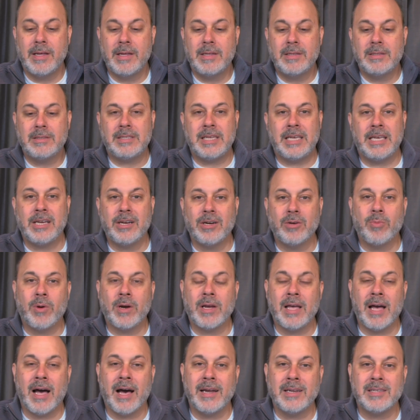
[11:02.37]
to hear what
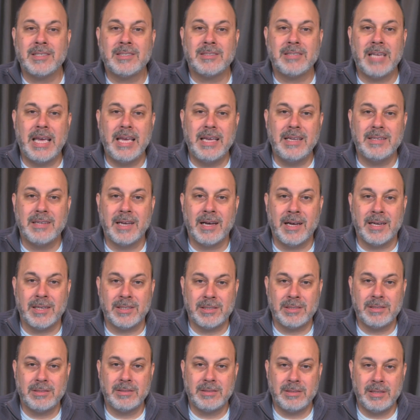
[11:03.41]
God is saying to
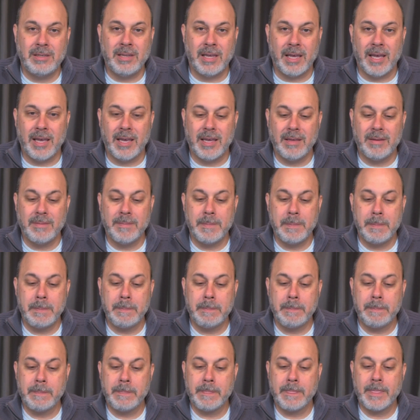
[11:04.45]
us today.
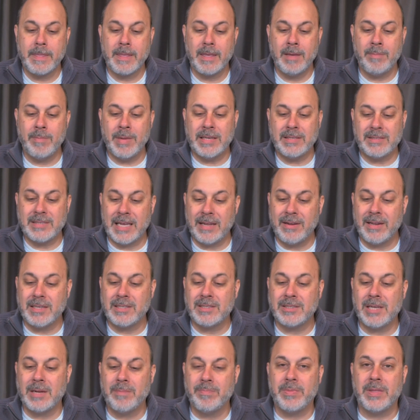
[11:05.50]
It may sound like
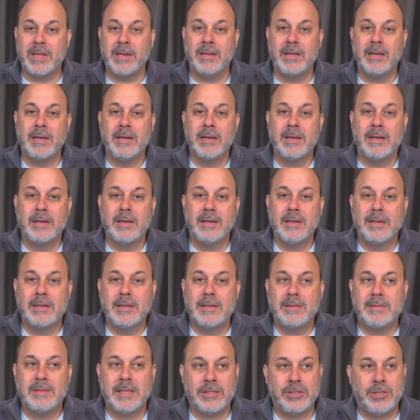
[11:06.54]
something
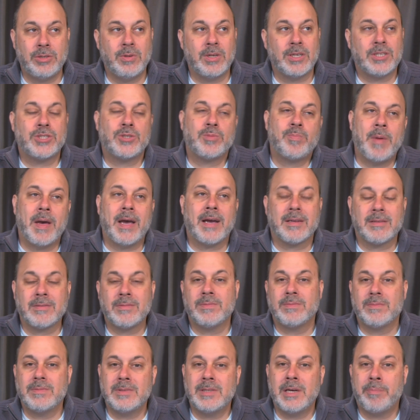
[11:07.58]
that you'd expect
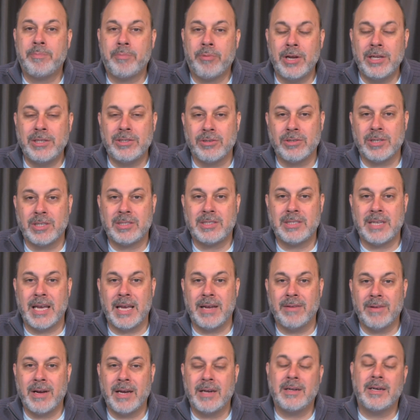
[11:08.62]
a preacher to say,
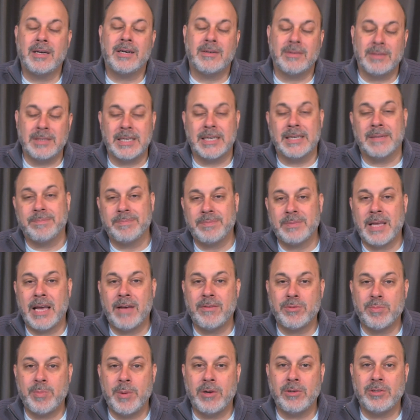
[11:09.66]
right? Oh, yeah, have
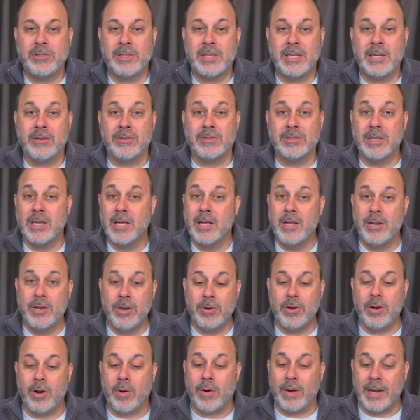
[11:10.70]
spiritual ears. No,
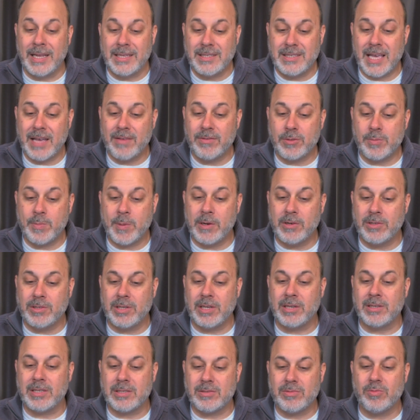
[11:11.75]
no, no. Let's have spiritual
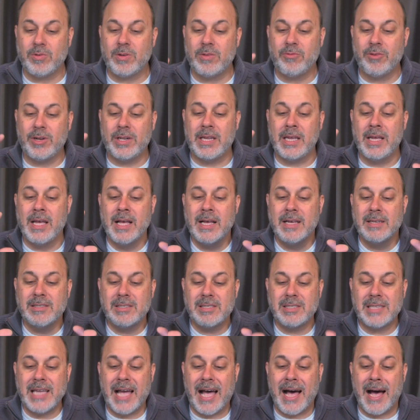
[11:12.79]
ears. Let's really
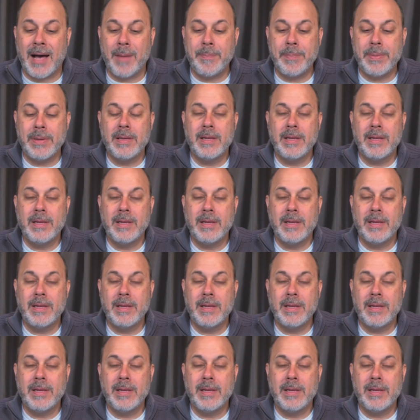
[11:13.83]
stop